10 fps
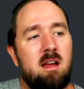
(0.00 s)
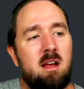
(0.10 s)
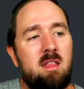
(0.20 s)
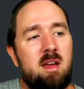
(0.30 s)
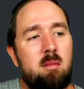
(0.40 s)

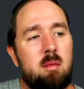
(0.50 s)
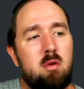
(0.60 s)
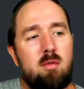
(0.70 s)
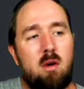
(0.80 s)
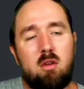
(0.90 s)
Then we
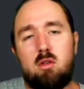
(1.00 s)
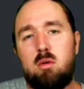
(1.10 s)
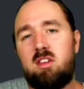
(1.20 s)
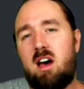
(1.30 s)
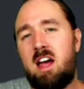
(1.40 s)
move on to
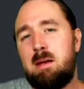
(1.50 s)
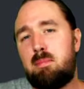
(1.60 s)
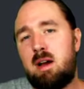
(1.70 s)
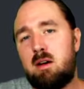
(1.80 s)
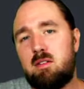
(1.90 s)
his
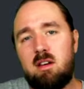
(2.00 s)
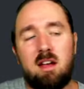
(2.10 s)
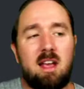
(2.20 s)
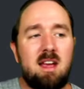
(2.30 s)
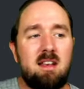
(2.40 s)
eyebrows.
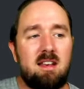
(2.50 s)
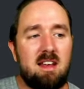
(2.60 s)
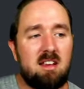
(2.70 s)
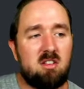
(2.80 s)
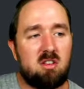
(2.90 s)
Again,
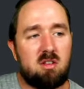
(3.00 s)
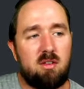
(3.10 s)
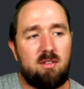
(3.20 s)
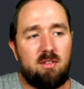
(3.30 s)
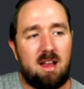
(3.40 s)
it's just a
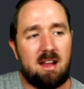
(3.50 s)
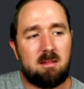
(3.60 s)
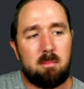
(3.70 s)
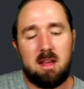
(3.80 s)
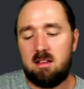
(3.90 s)
flat
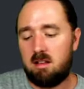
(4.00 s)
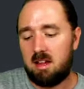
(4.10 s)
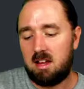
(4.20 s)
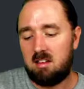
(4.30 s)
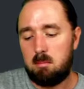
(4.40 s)
piece
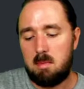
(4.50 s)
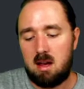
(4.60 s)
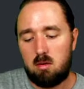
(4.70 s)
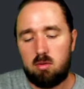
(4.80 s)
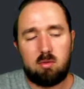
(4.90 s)
like his
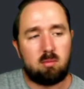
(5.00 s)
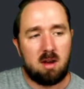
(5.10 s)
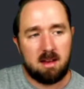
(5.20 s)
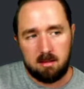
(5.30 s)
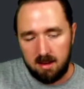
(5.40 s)
mouth,
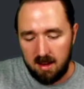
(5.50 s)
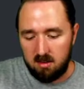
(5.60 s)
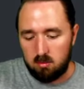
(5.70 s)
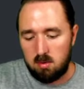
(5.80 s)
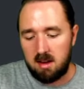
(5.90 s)
red. He
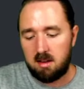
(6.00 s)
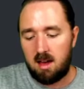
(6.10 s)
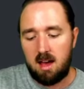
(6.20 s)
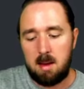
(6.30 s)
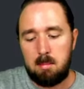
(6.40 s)
has red
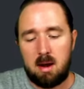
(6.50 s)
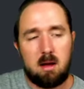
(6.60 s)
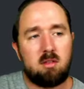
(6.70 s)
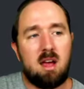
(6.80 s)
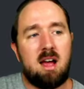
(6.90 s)

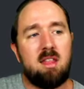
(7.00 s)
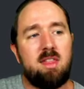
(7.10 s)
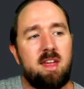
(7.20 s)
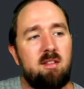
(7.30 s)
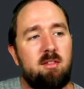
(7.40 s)
eyebrows. And
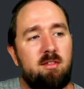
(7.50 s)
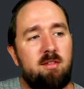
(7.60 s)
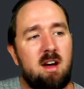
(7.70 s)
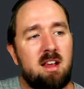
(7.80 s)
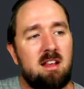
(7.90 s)
then
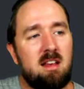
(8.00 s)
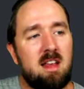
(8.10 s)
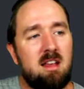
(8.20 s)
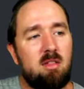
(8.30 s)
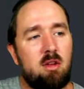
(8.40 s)

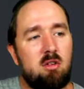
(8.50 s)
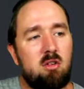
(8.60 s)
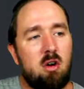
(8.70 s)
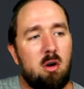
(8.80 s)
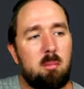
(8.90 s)
finally the
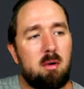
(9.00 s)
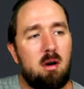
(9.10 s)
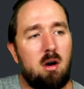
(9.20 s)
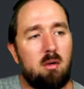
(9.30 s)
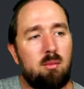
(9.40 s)
top
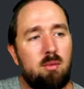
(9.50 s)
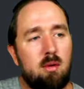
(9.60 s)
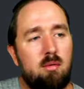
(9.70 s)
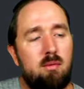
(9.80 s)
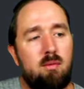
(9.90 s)
of
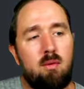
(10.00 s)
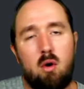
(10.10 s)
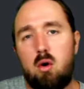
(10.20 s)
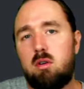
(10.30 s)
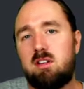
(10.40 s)
the
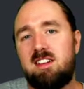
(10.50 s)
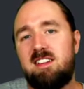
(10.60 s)
fork.